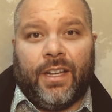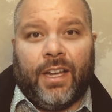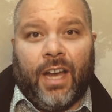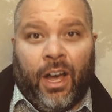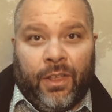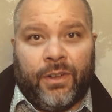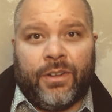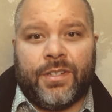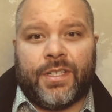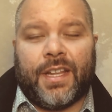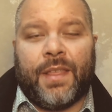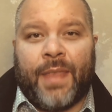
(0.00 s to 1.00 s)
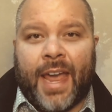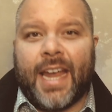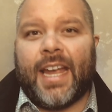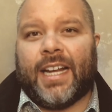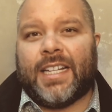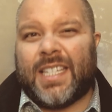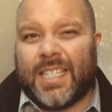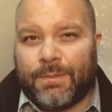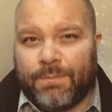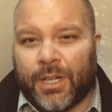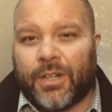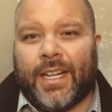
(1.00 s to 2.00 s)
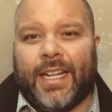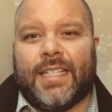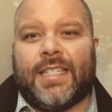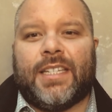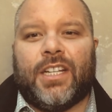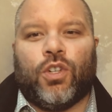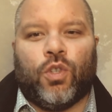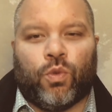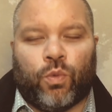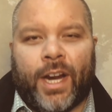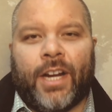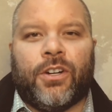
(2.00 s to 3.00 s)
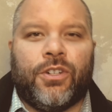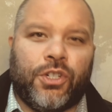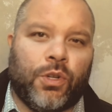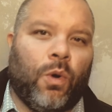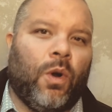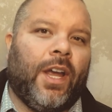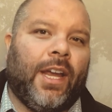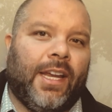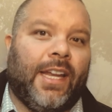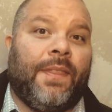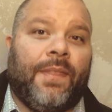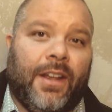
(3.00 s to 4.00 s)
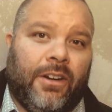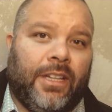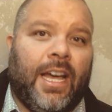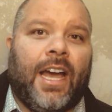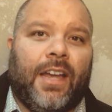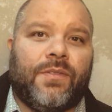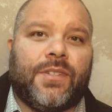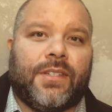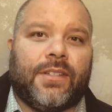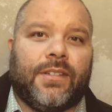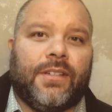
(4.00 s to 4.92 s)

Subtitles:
others, they experience greater joy in their lives,